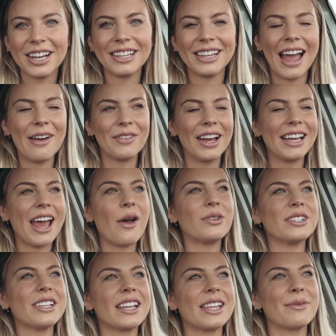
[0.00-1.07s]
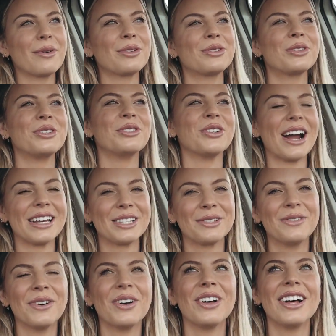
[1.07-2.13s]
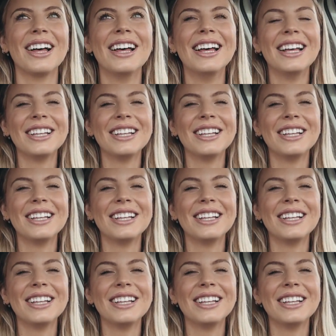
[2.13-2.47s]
like it was just like the most stressful